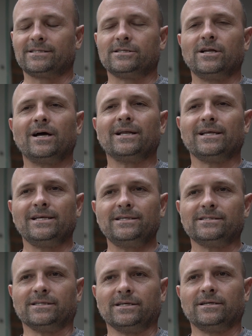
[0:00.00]
not
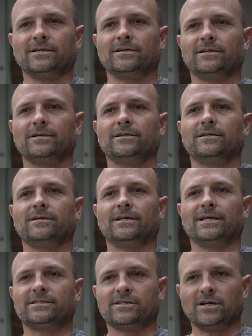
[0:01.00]
easy.
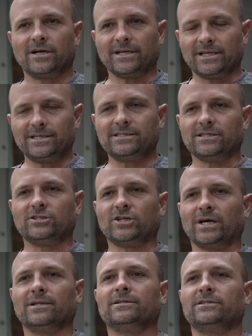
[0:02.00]
It's not easy
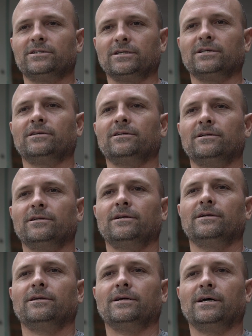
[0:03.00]
challenging
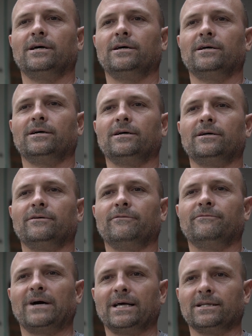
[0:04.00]

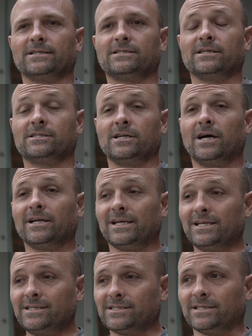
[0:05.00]
violence. It's not
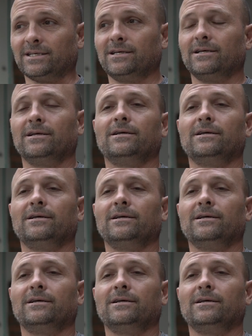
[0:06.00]
easy